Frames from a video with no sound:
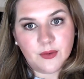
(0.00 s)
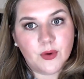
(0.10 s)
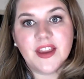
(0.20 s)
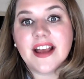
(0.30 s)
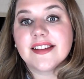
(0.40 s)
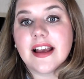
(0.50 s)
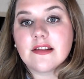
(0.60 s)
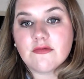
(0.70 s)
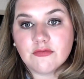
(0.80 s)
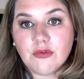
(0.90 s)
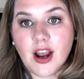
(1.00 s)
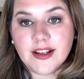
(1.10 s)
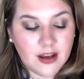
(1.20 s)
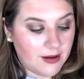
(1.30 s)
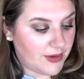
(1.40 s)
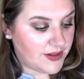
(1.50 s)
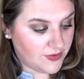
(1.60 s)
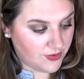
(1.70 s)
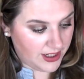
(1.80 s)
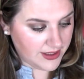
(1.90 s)
Well, that sounds right up my
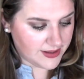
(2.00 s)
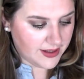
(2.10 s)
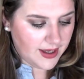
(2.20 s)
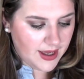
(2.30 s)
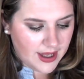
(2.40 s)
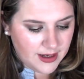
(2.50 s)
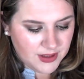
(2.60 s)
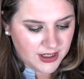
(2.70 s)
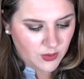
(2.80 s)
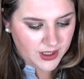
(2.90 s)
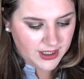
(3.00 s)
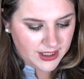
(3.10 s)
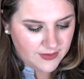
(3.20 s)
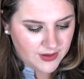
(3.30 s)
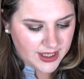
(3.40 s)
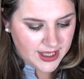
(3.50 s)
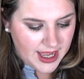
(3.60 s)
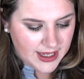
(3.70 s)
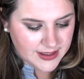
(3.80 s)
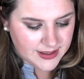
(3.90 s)
street, and I'm going to quickly give it a
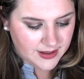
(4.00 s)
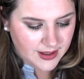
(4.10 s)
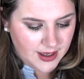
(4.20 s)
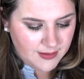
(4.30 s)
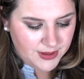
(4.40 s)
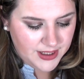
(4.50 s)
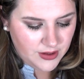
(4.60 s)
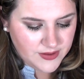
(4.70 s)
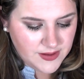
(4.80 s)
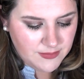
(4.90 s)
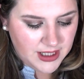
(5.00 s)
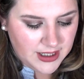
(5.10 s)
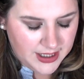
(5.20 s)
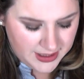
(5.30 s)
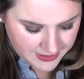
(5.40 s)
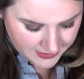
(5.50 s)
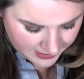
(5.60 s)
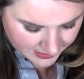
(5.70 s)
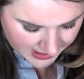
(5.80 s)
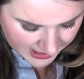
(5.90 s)
gander, but it looks to me like it doesn't
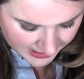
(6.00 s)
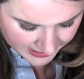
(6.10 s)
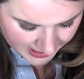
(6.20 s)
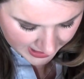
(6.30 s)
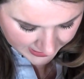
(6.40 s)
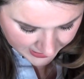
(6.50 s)
contain any